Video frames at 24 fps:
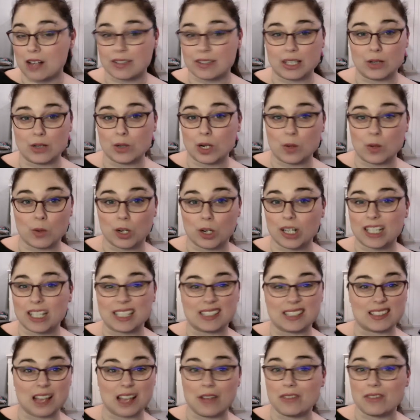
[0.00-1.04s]
They were at work at
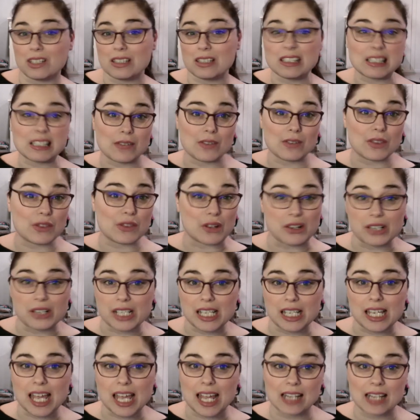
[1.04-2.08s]

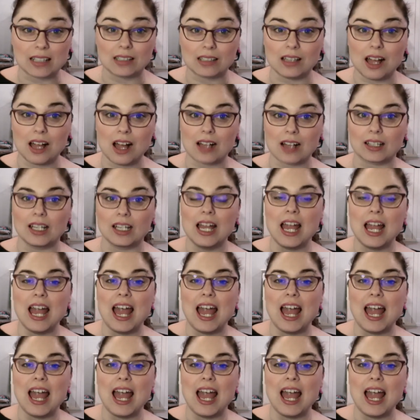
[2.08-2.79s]
7:30, 8 o'clock.